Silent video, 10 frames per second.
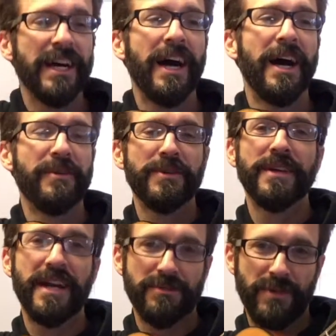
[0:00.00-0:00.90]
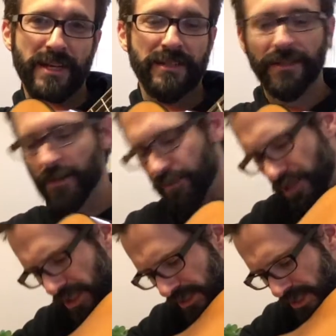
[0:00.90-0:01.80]
You guys might
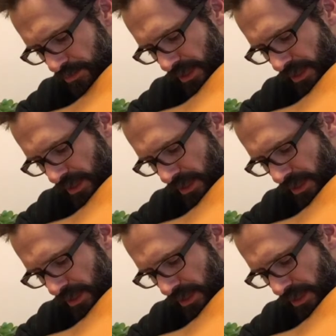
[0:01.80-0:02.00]
appreciate this.